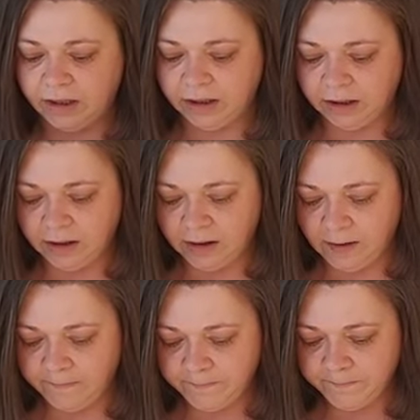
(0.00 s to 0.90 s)

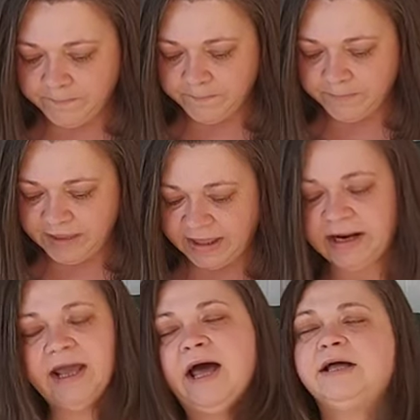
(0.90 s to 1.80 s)
And
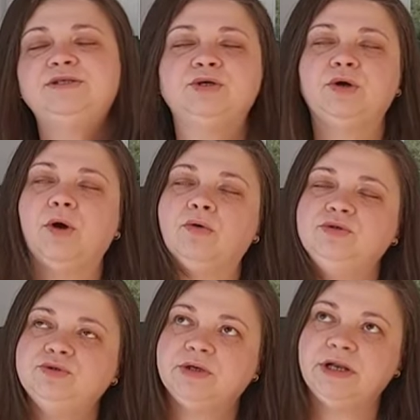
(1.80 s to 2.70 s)
I had to go
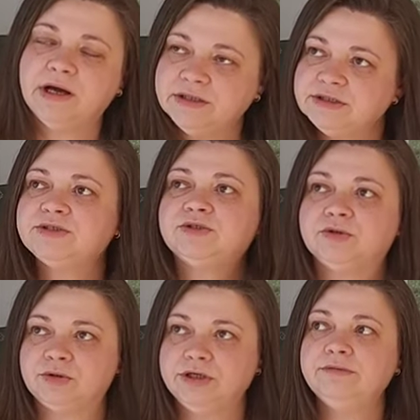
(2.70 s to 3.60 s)
to another
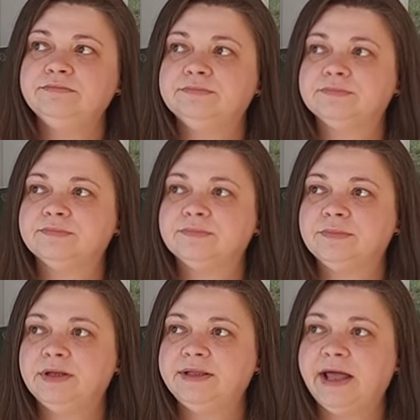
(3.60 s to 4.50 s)
store
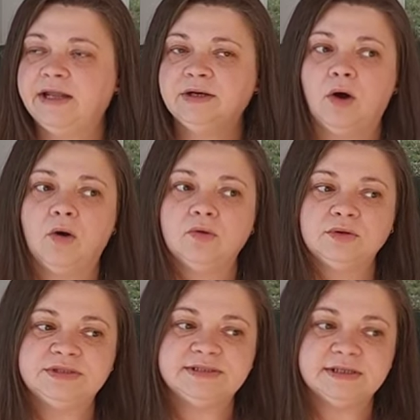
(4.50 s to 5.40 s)
that
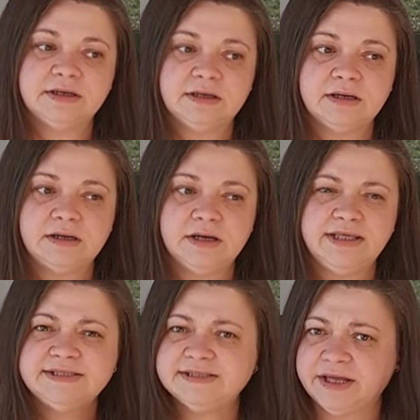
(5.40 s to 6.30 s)
holds
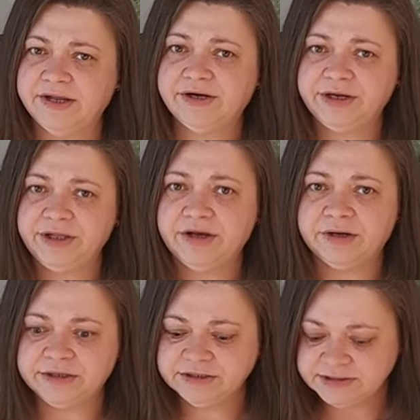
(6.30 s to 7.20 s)
Isager
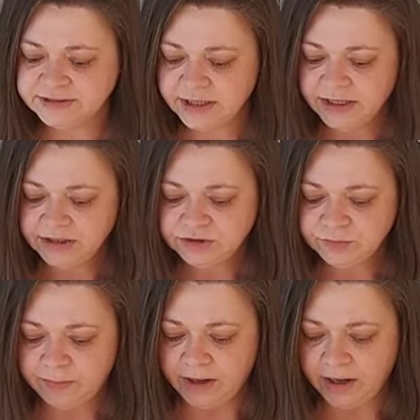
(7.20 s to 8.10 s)
yarns
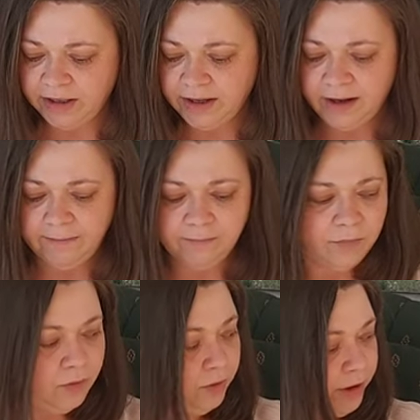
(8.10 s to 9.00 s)
to buy
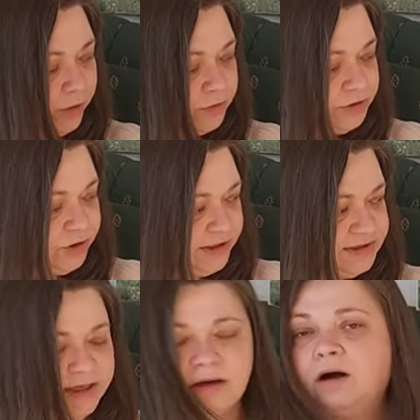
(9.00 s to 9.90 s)
more
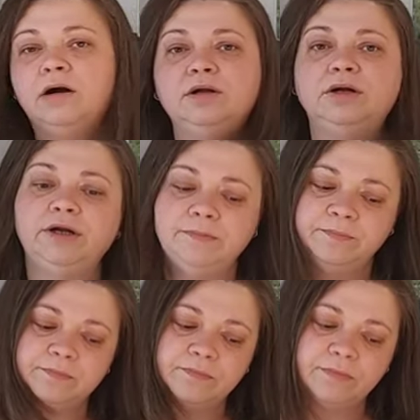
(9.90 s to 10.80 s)
contrasting color,
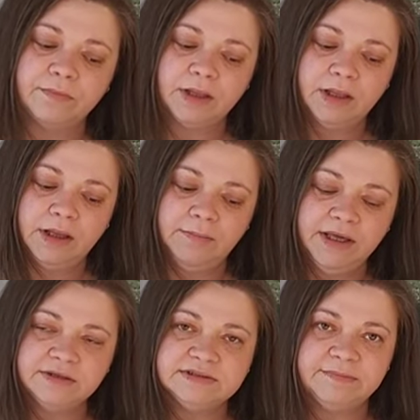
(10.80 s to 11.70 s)

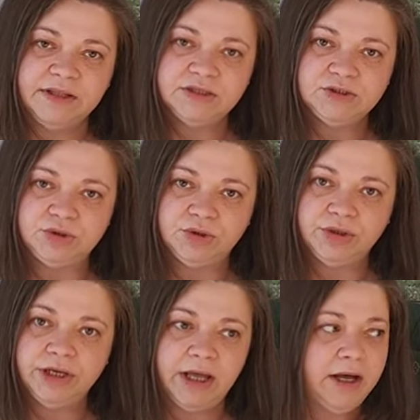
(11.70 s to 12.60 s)
because I'm not
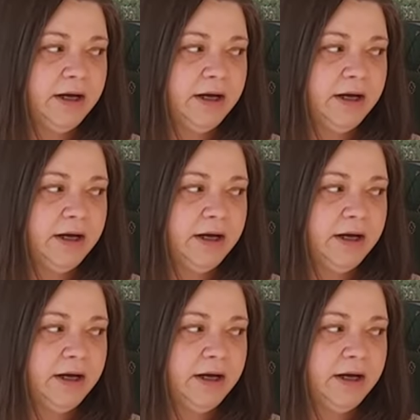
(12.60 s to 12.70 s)
sure